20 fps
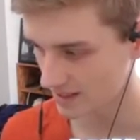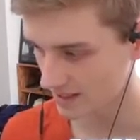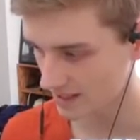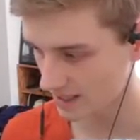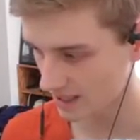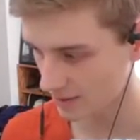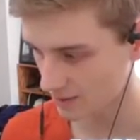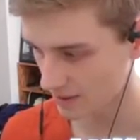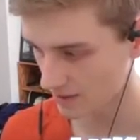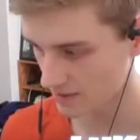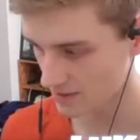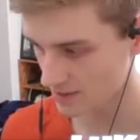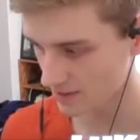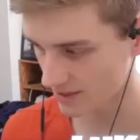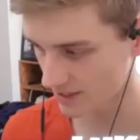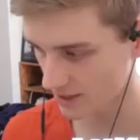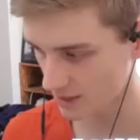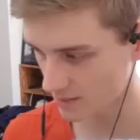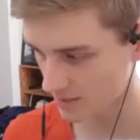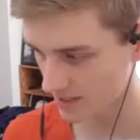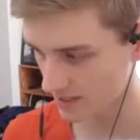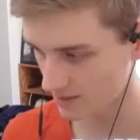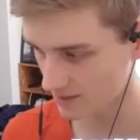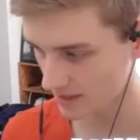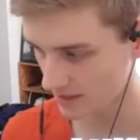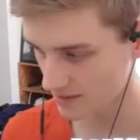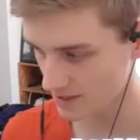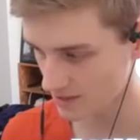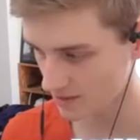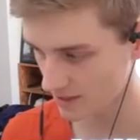Ah, oh, we have to slow down a bit. We
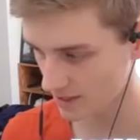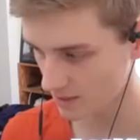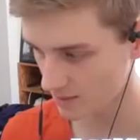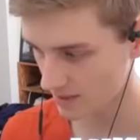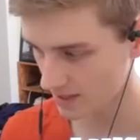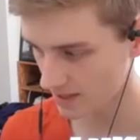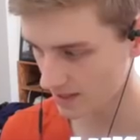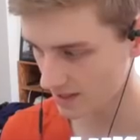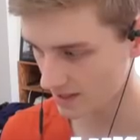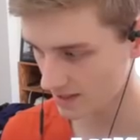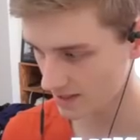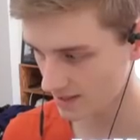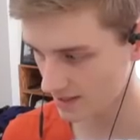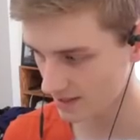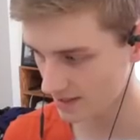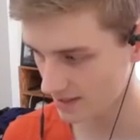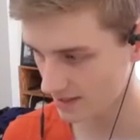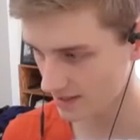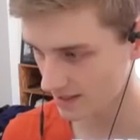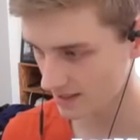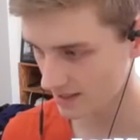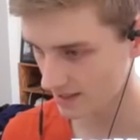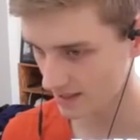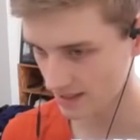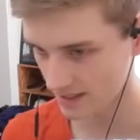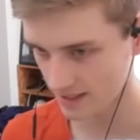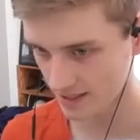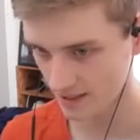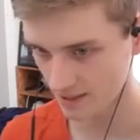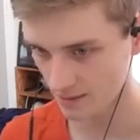have to slow down a bit.
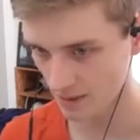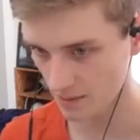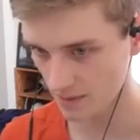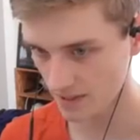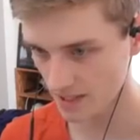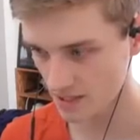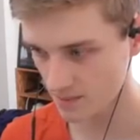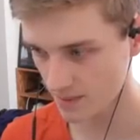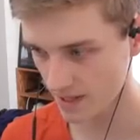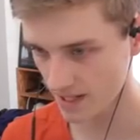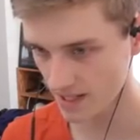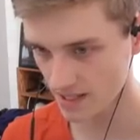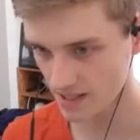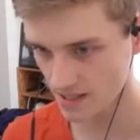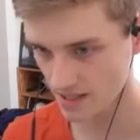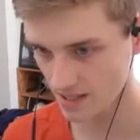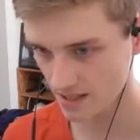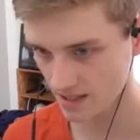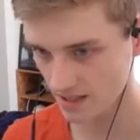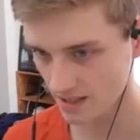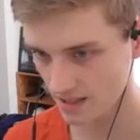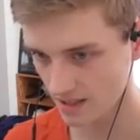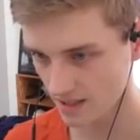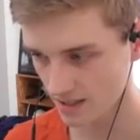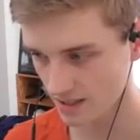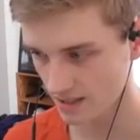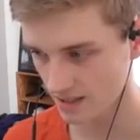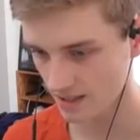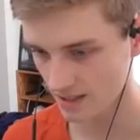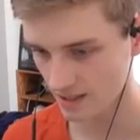Here, maybe this pace.
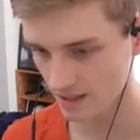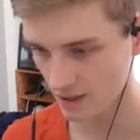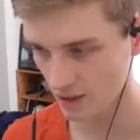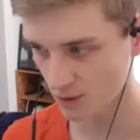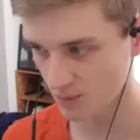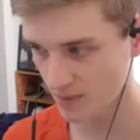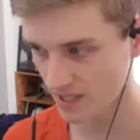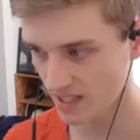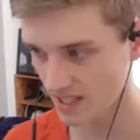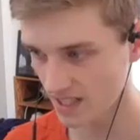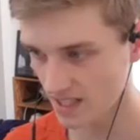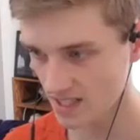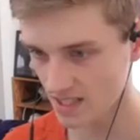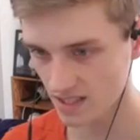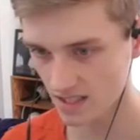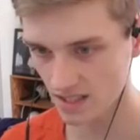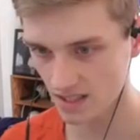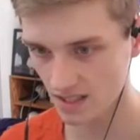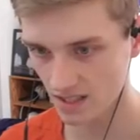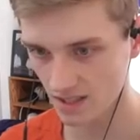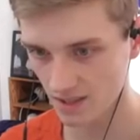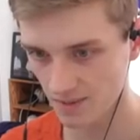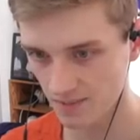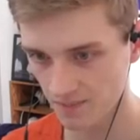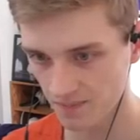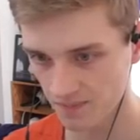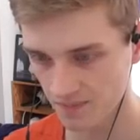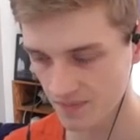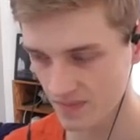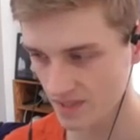Could be decent.
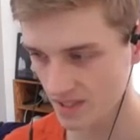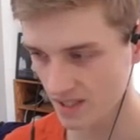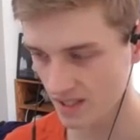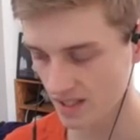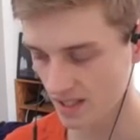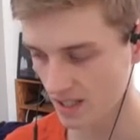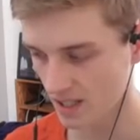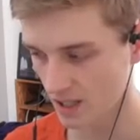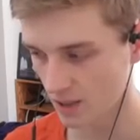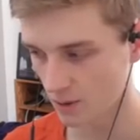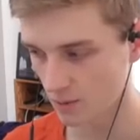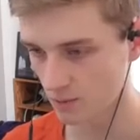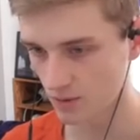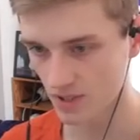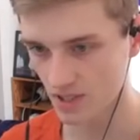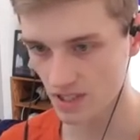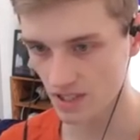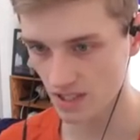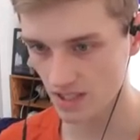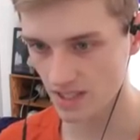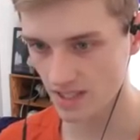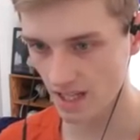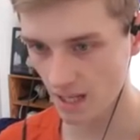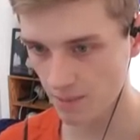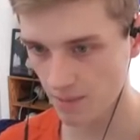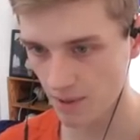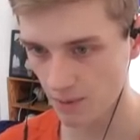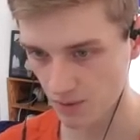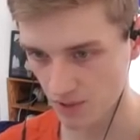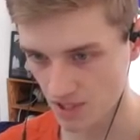We're still
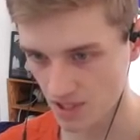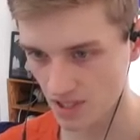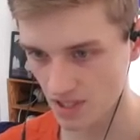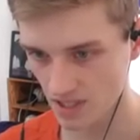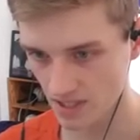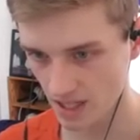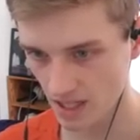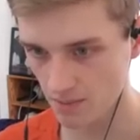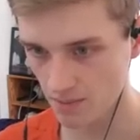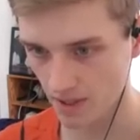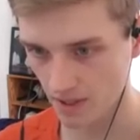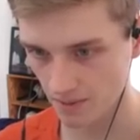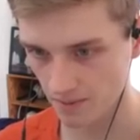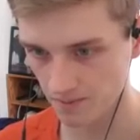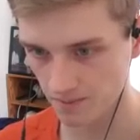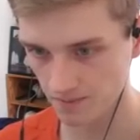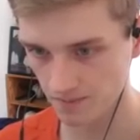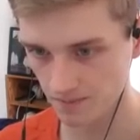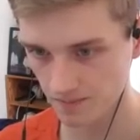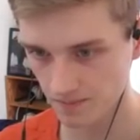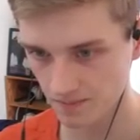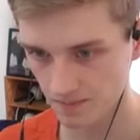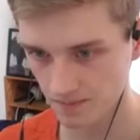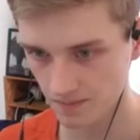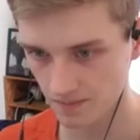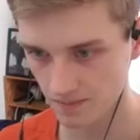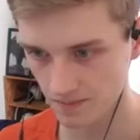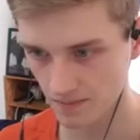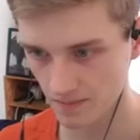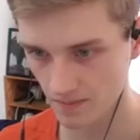escaping. We're still escaping.
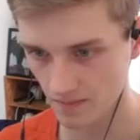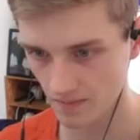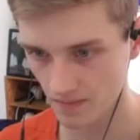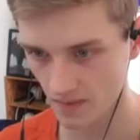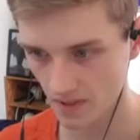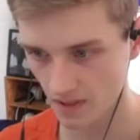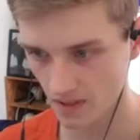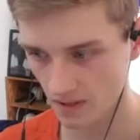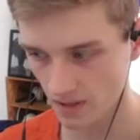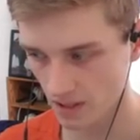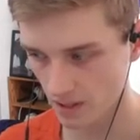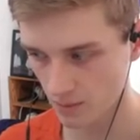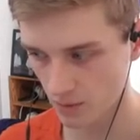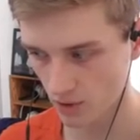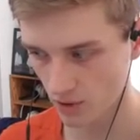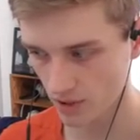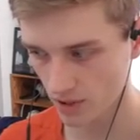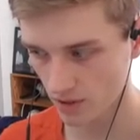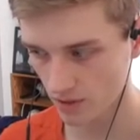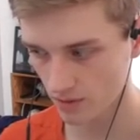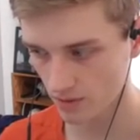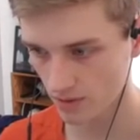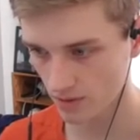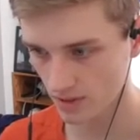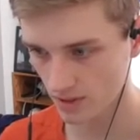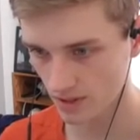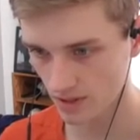Not anymore, though.